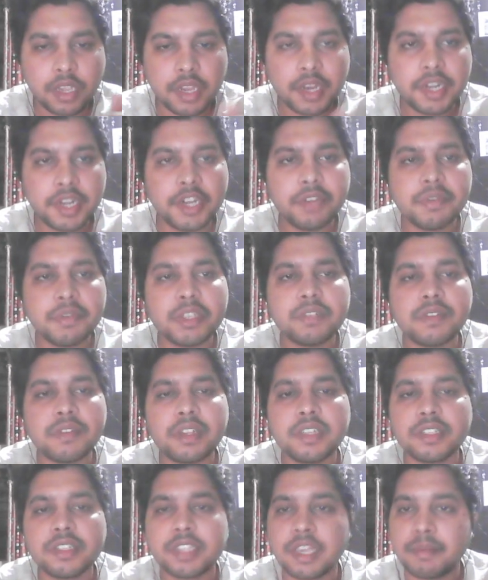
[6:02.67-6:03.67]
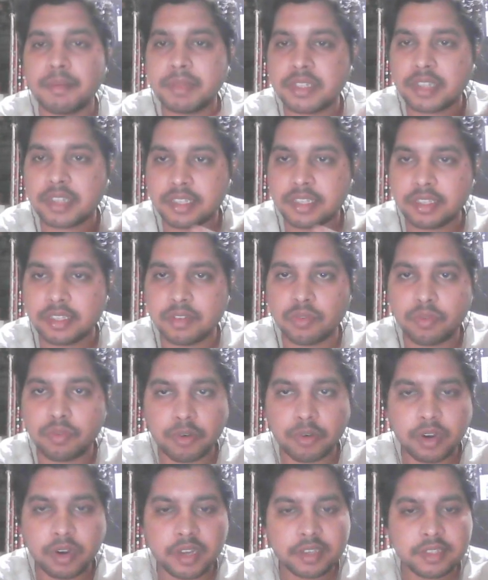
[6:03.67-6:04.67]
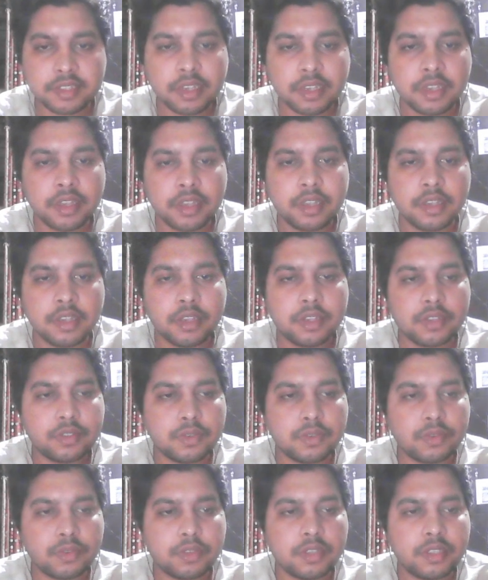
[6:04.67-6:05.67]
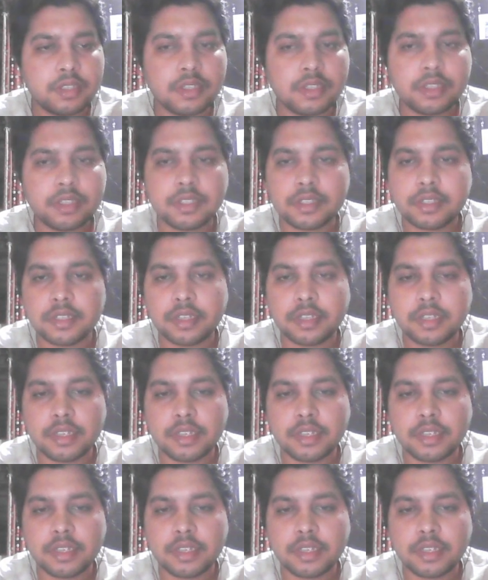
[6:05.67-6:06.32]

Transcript: individually the Siemens has their own products. So this is